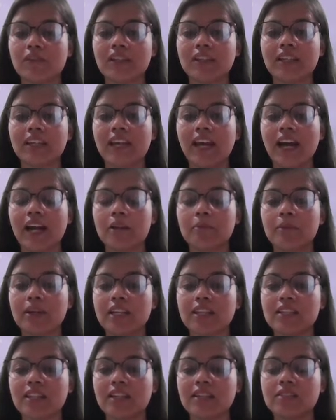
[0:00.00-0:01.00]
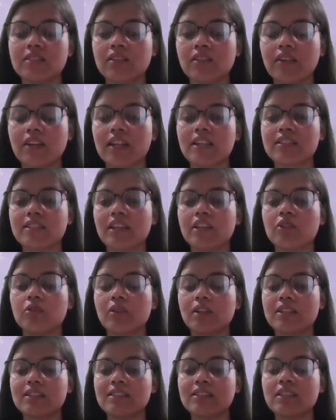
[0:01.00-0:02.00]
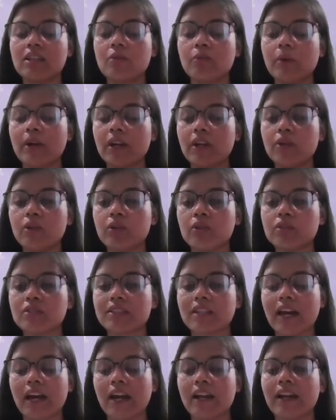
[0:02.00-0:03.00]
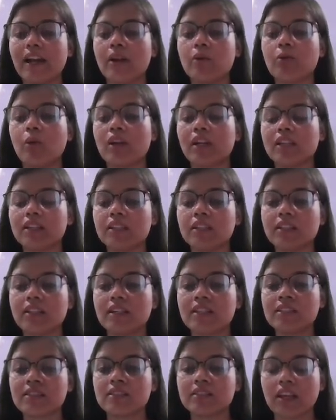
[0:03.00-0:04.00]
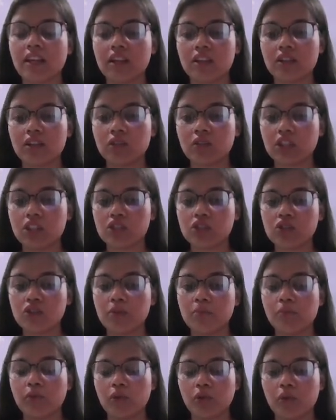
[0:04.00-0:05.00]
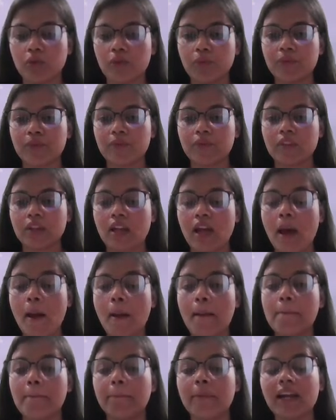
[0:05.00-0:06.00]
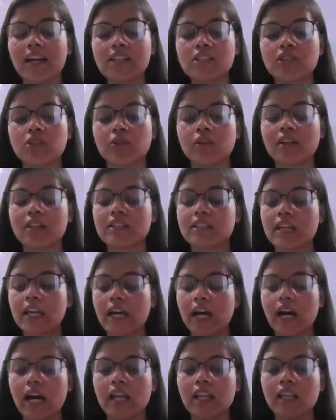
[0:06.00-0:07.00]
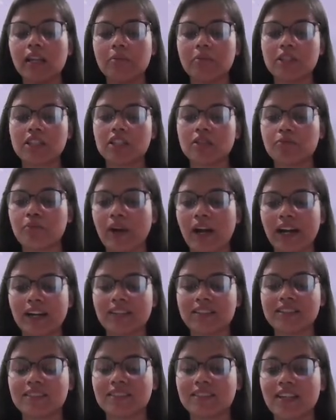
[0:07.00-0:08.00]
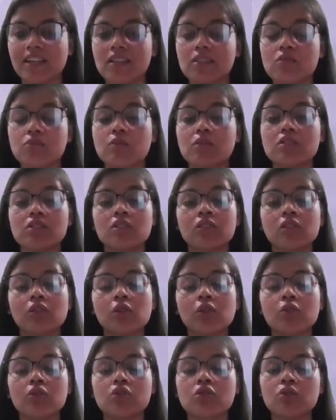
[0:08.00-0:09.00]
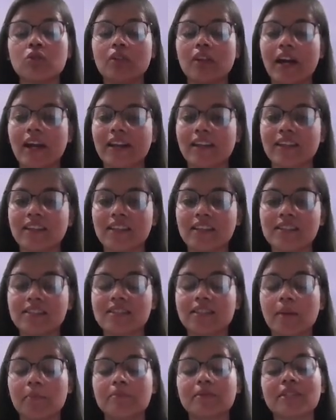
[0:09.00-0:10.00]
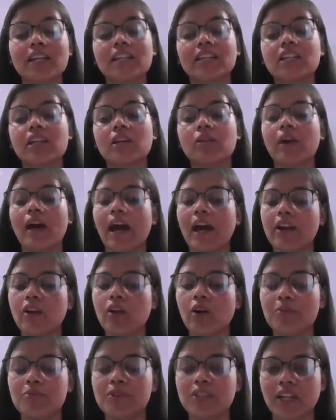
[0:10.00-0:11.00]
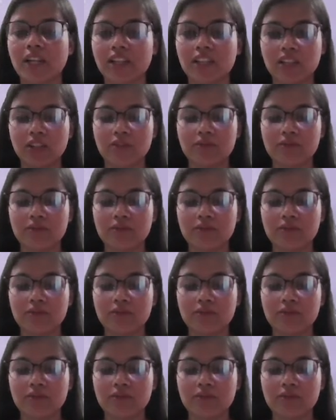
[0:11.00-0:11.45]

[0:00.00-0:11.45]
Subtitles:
Academic Test Series, and you can see where do you stand and what are the things say you need to improve. Plus, you can take unlimited practice tests, which include 2 categories, subjective and objective.